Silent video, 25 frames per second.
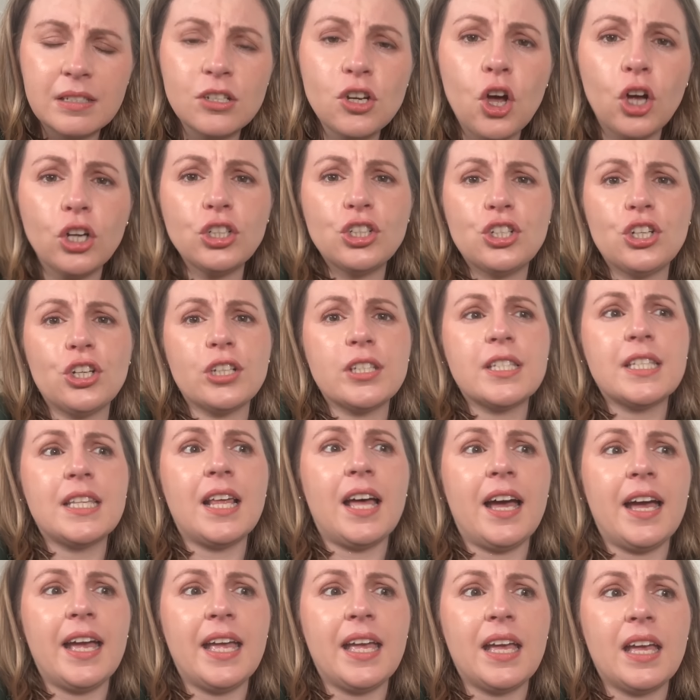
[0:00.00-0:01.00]
not just
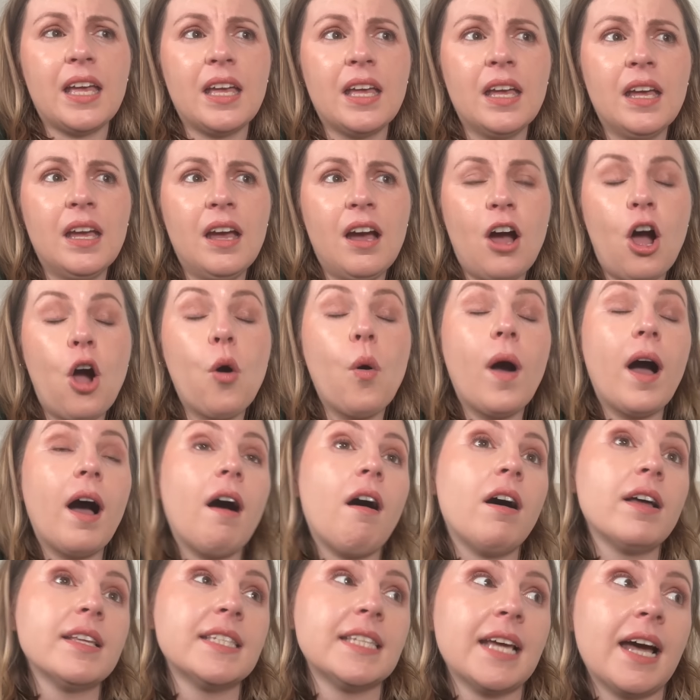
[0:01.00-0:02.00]
like, oh,
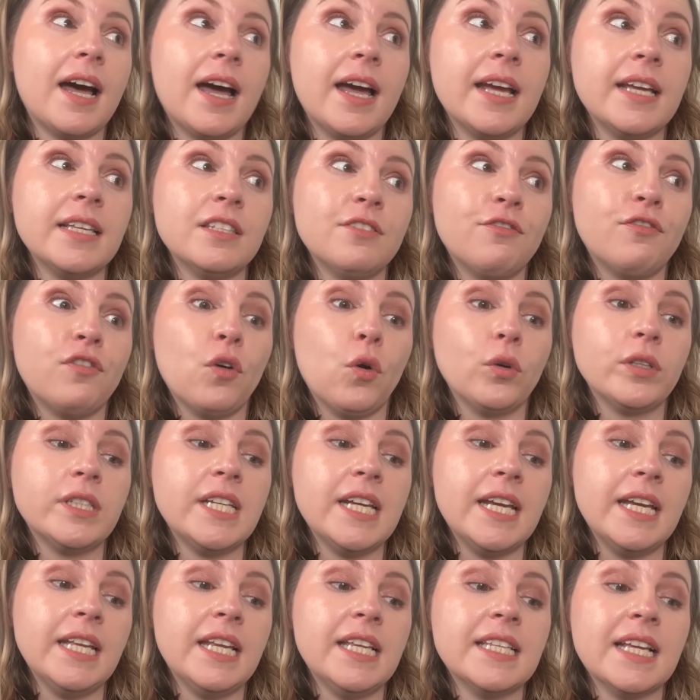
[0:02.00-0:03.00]
our size
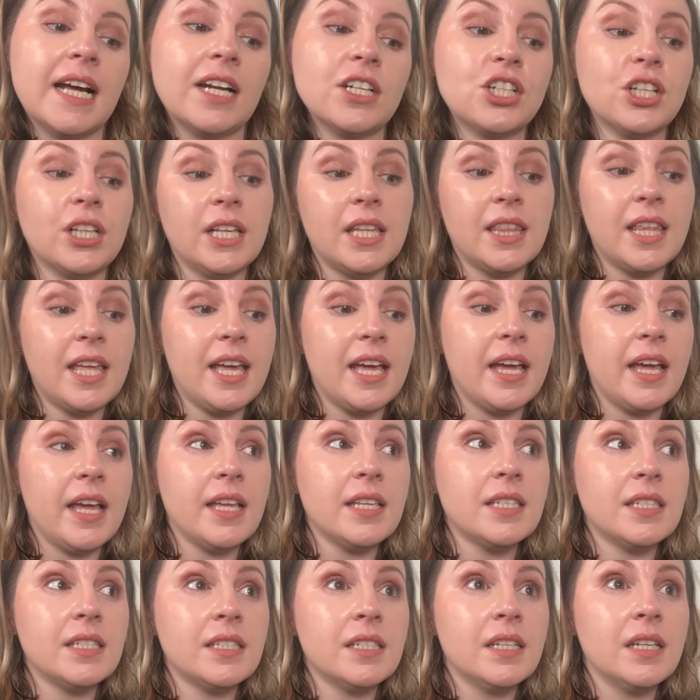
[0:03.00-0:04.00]
14 is actually
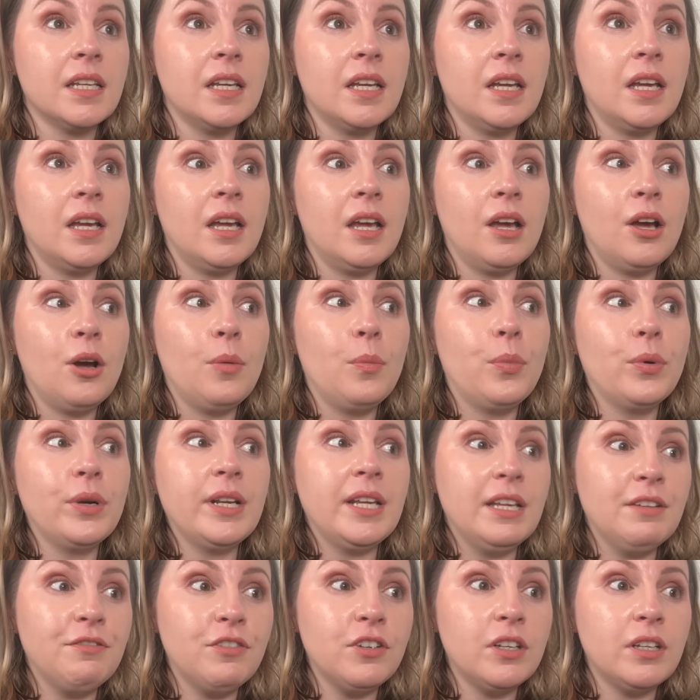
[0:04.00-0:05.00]
this. But
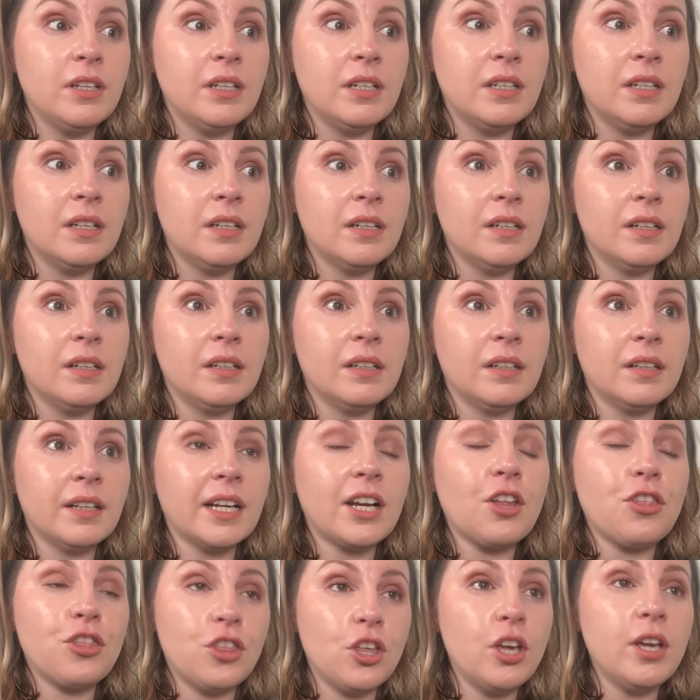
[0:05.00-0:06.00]
even like
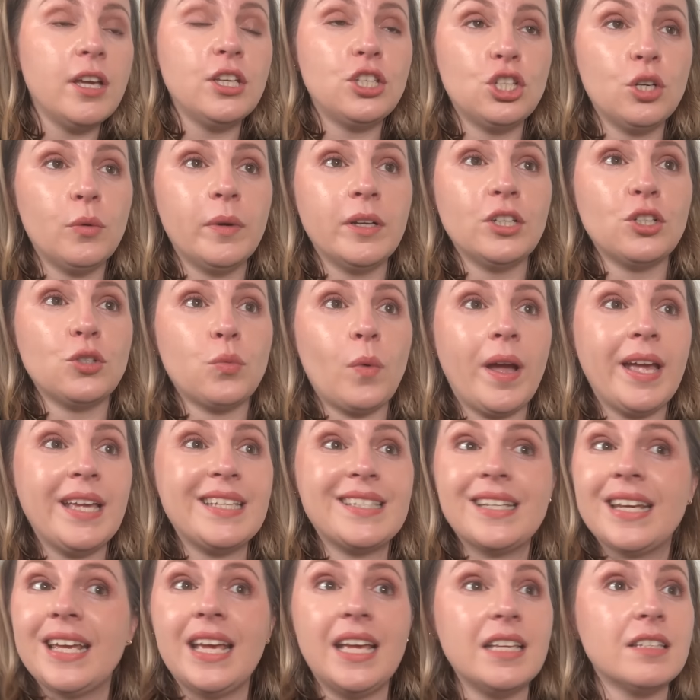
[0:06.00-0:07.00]
a 32-inch
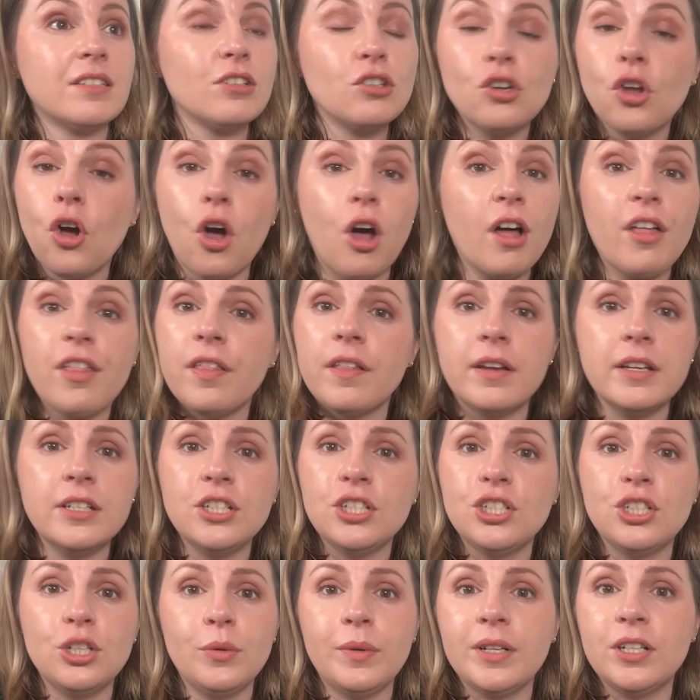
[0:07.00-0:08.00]
waist is not a
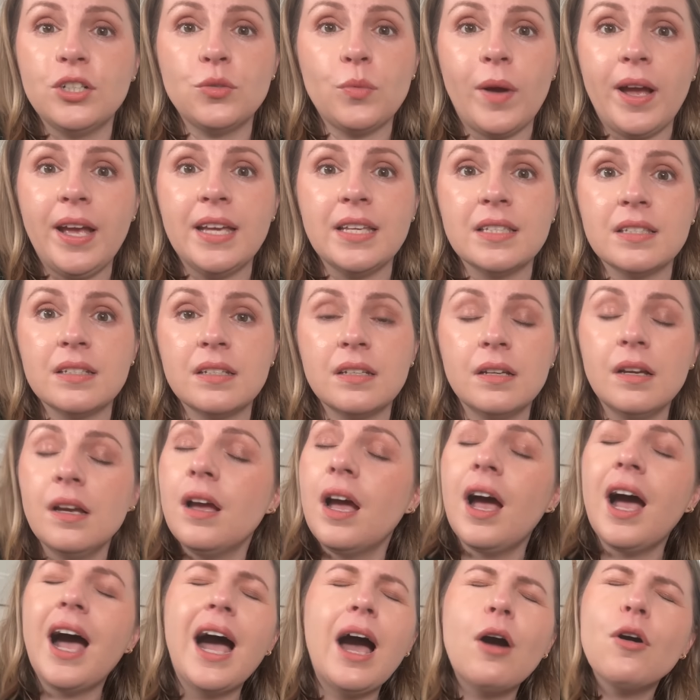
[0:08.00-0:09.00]
32-inch waist.
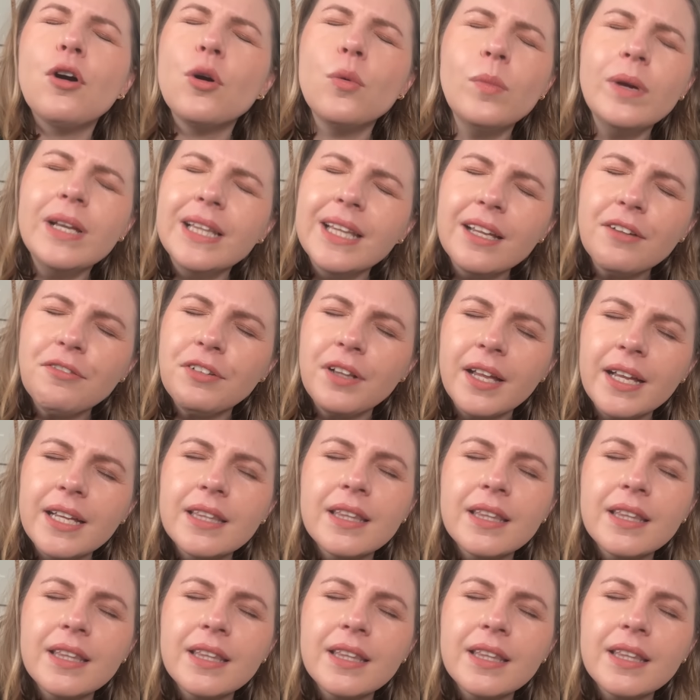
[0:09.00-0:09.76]
How can we live like